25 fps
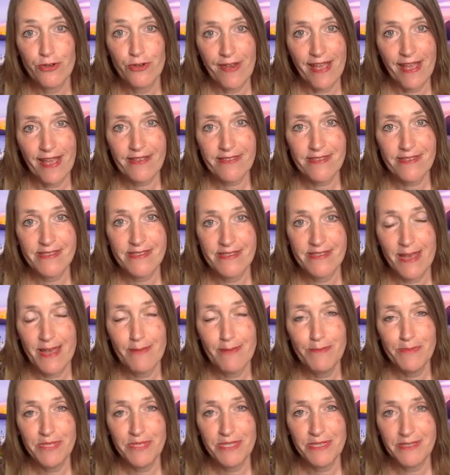next
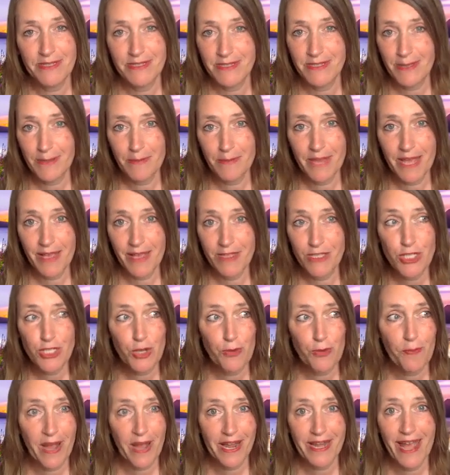steps. And some days
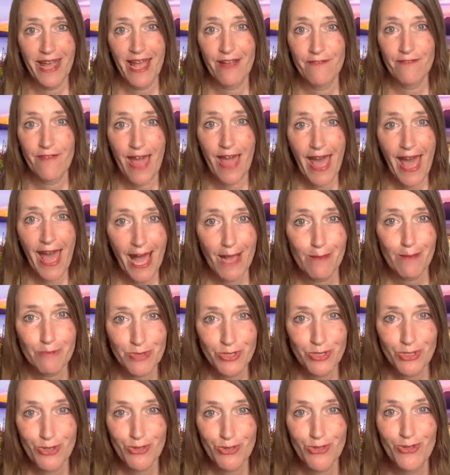you might have
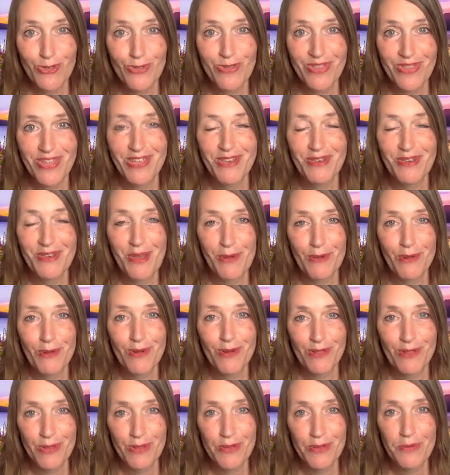absolutely no
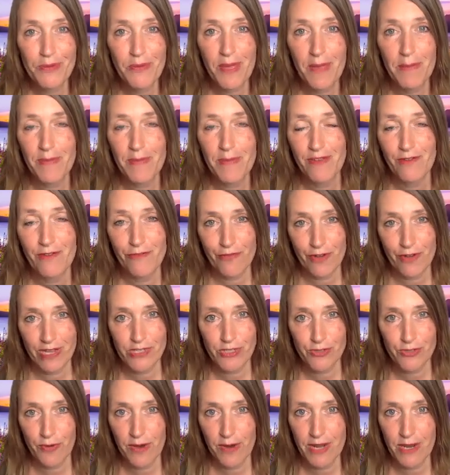clue and be
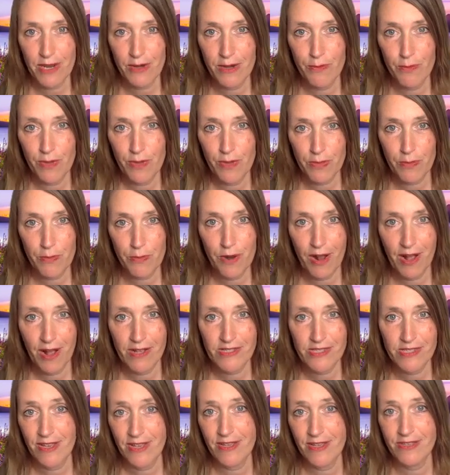frustrated with the
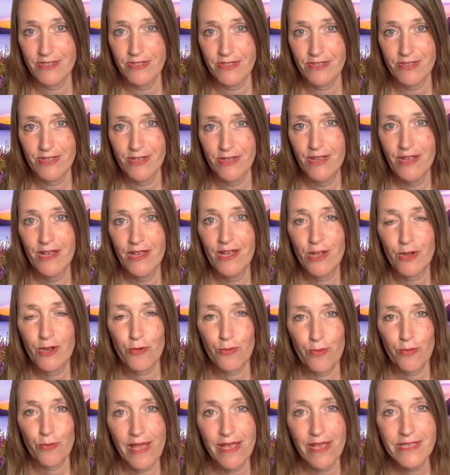process.
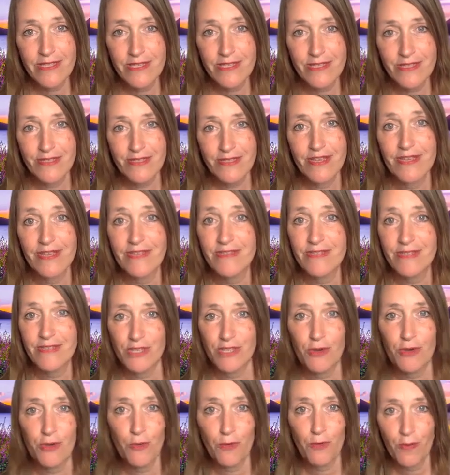Grace is
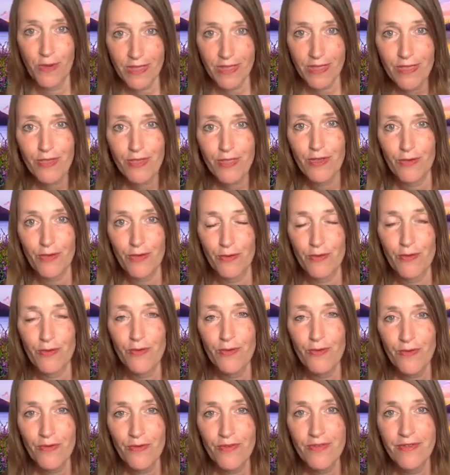still with
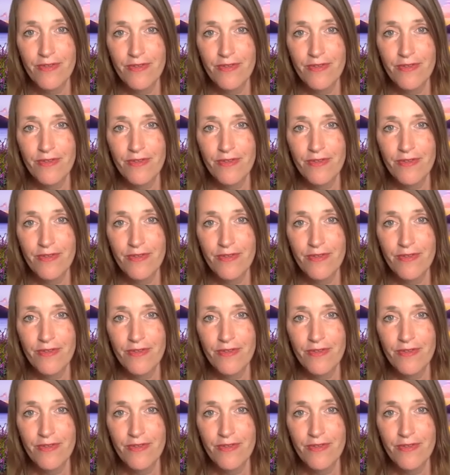you